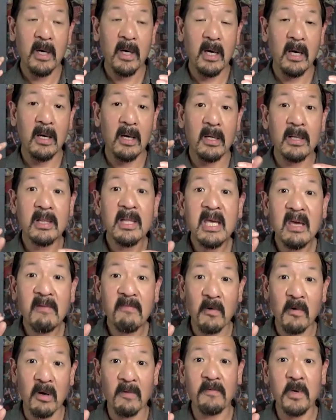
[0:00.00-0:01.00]

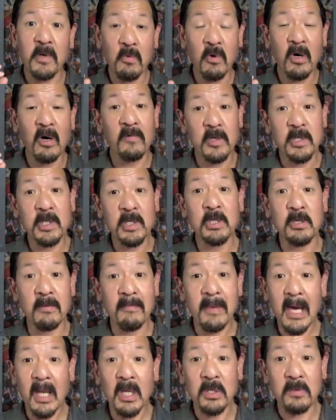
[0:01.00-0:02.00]
lever, if you will, for senior
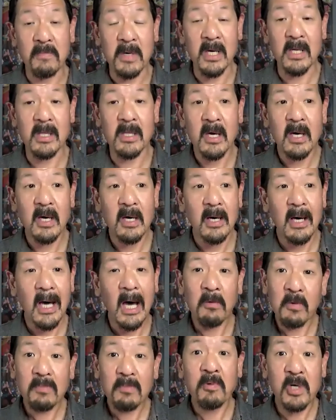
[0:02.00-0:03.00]
management, I
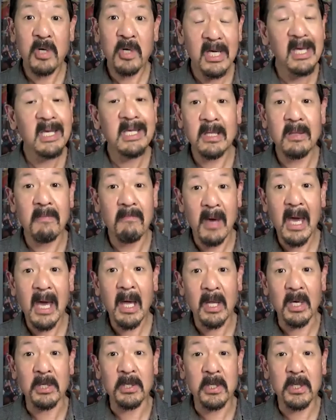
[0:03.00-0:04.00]
was pretty easy to
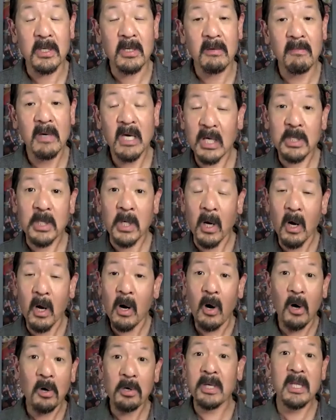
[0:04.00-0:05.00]
manage, because
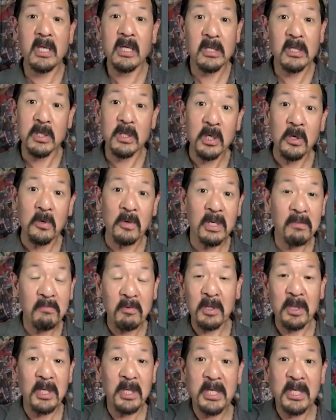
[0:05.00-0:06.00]
all you need to do was
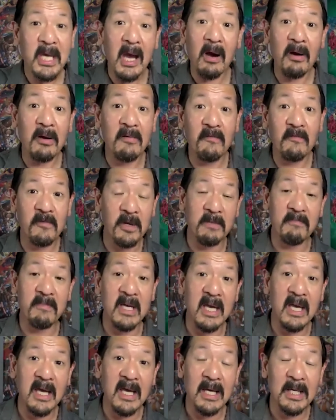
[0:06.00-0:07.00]
put this carrot in front of
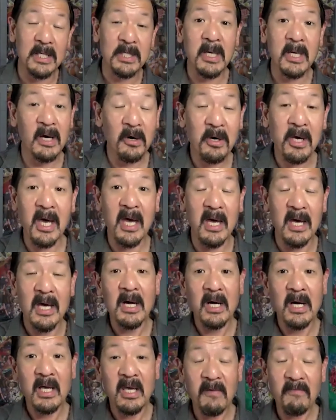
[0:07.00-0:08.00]
me and say, like, okay,
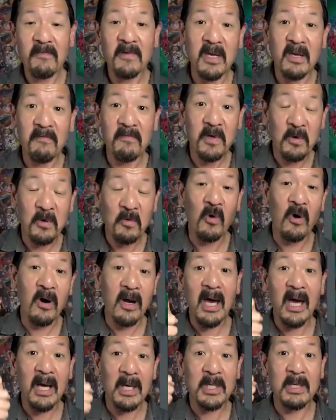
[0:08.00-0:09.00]
if you work
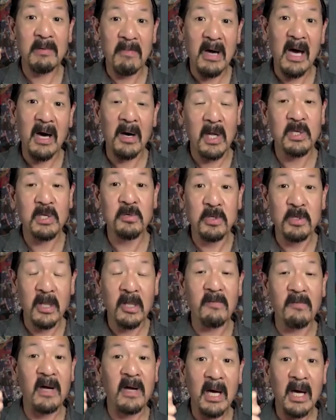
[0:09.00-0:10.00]
X amount and you
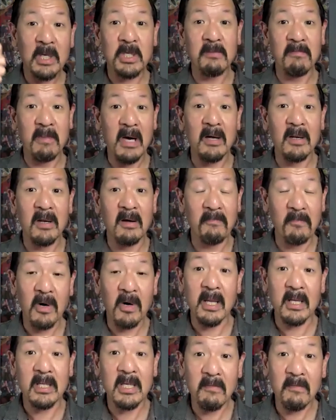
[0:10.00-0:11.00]
deliver X amount of
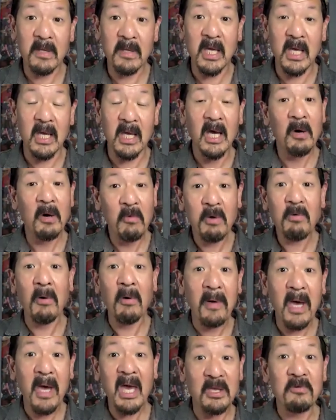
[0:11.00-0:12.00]
productivity, we will
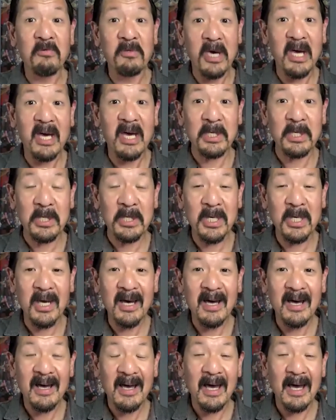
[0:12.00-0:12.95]
pay you this. And if